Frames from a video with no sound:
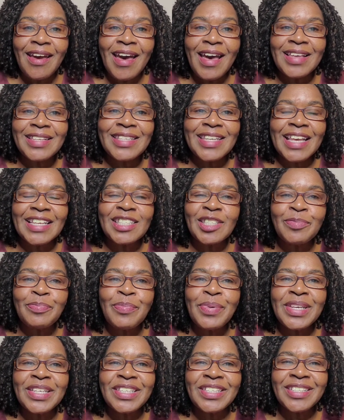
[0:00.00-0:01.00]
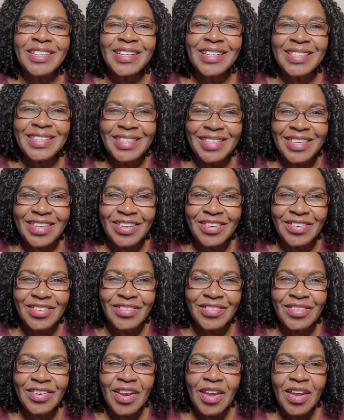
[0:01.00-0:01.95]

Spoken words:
as a special year